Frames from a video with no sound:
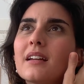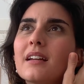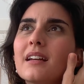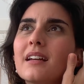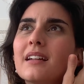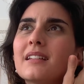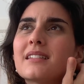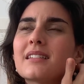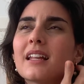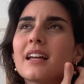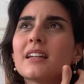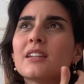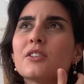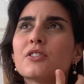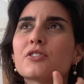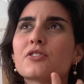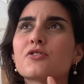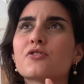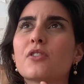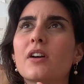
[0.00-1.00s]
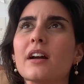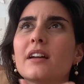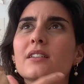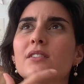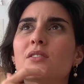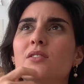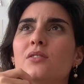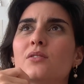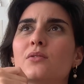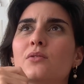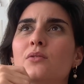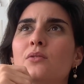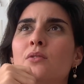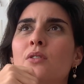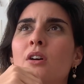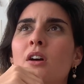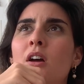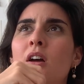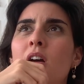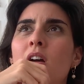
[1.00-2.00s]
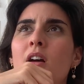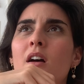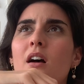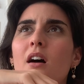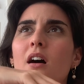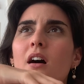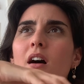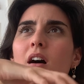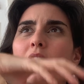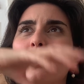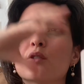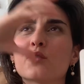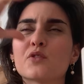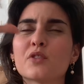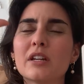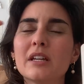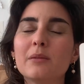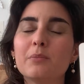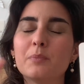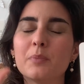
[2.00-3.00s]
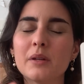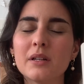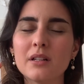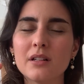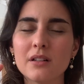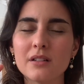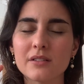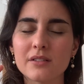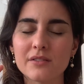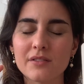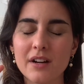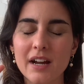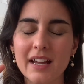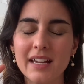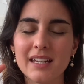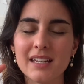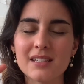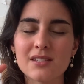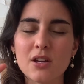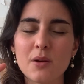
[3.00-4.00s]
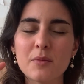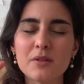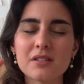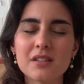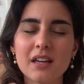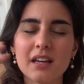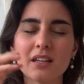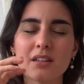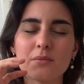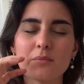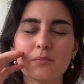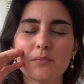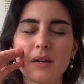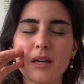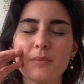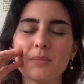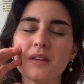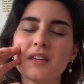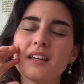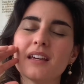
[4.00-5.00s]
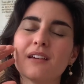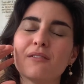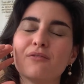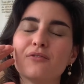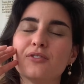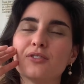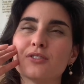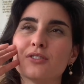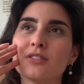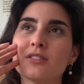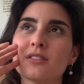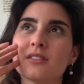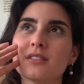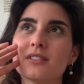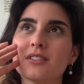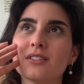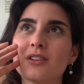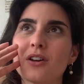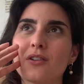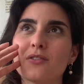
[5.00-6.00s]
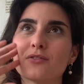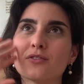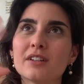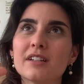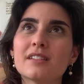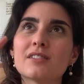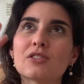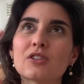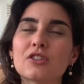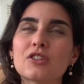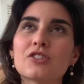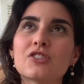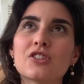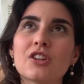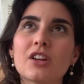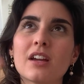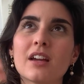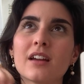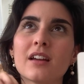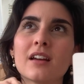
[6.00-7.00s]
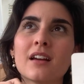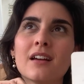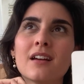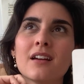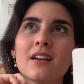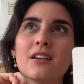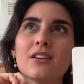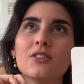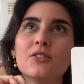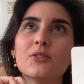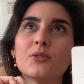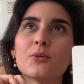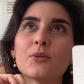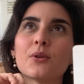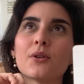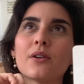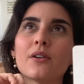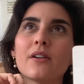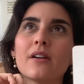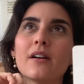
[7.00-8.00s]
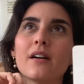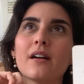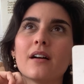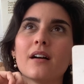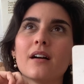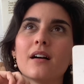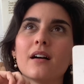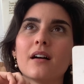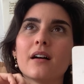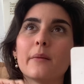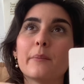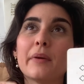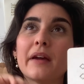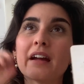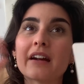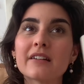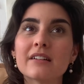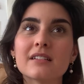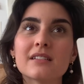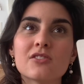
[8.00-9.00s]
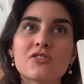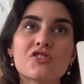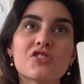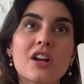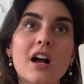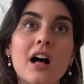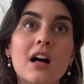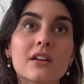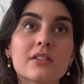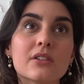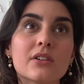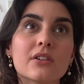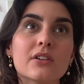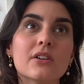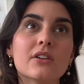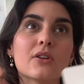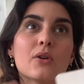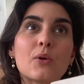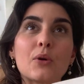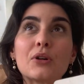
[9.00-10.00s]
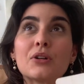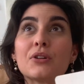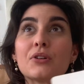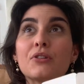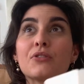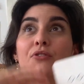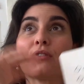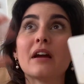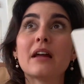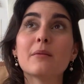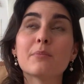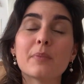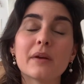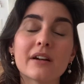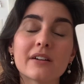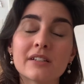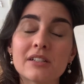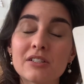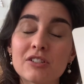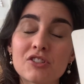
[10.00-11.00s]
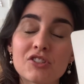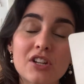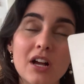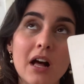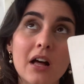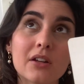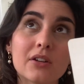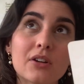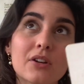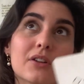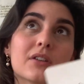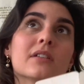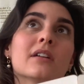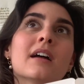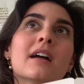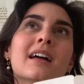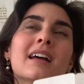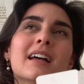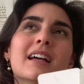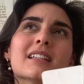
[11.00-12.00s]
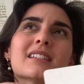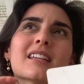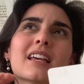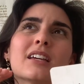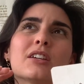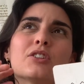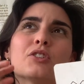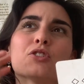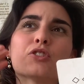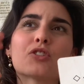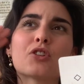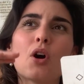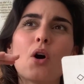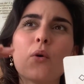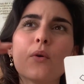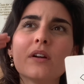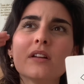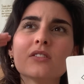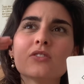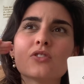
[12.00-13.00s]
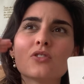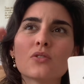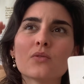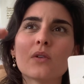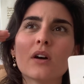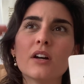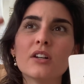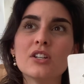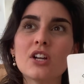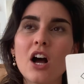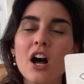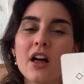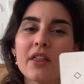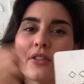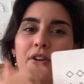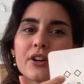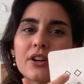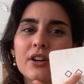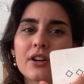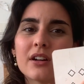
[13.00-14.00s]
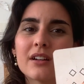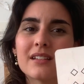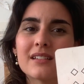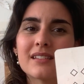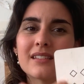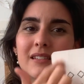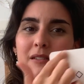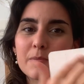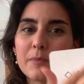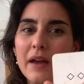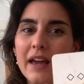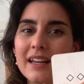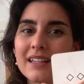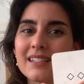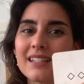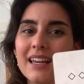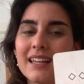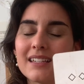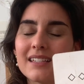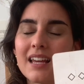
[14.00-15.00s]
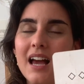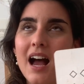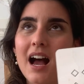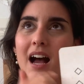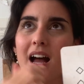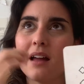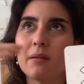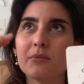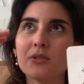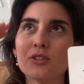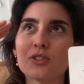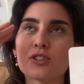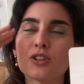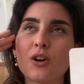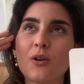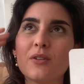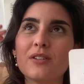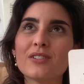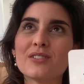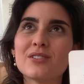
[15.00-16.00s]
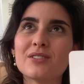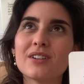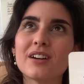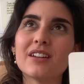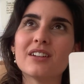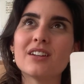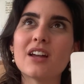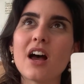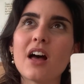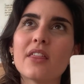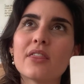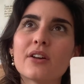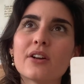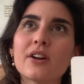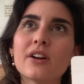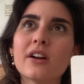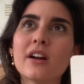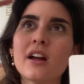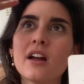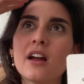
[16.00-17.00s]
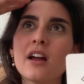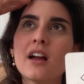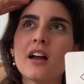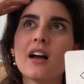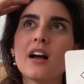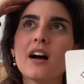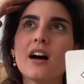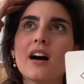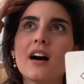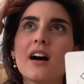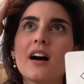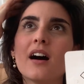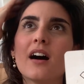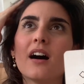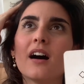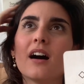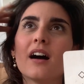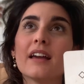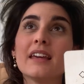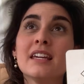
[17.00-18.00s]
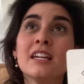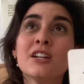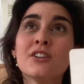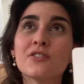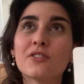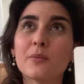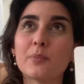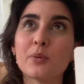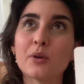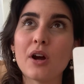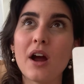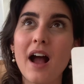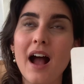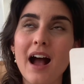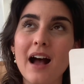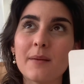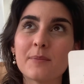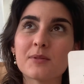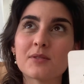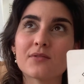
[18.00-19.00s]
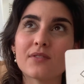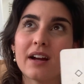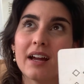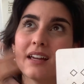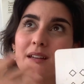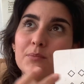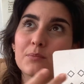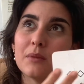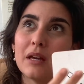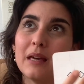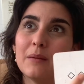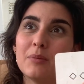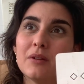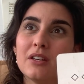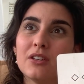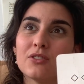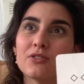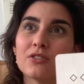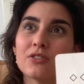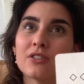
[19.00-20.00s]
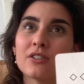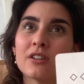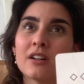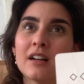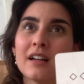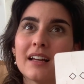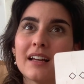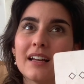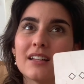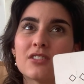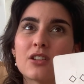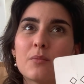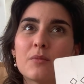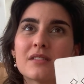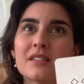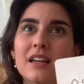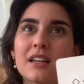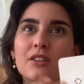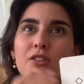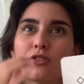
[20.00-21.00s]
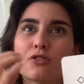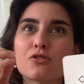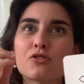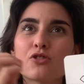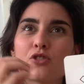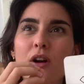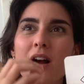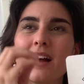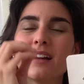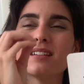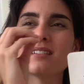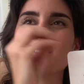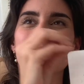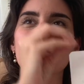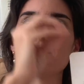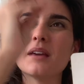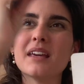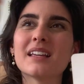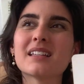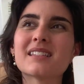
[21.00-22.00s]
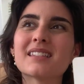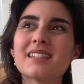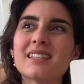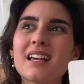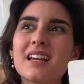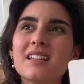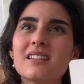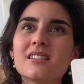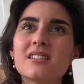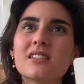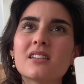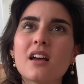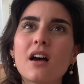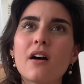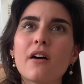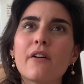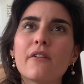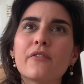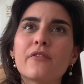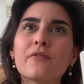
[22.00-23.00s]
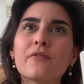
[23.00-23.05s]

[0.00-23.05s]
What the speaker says: it's like you're trying to rebuild, right? It's almost like maybe if you're, you know, researching your parents' childhood or your grandparents' childhood, it's like you're going to another space and time. You're going to another era, perhaps, right? Maybe it's almost like you're trying to make sense of,